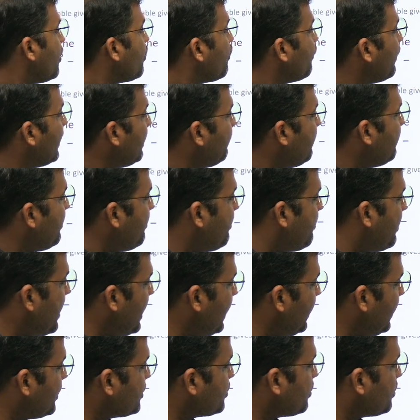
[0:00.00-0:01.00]
will be
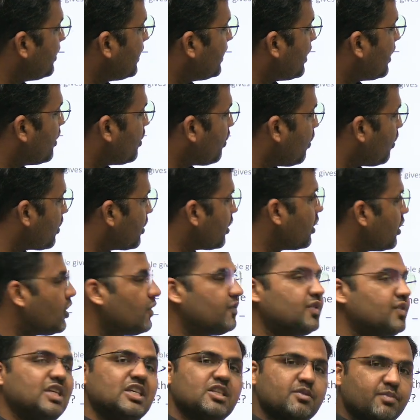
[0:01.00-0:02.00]
based on the total
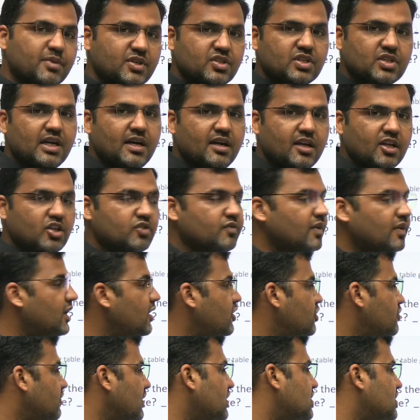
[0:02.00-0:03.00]
of these percentage
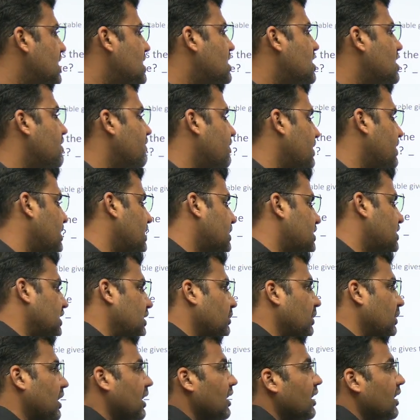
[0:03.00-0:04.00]
values which are given in the
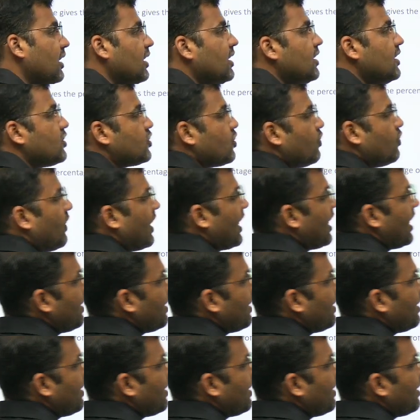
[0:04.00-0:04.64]
table. So what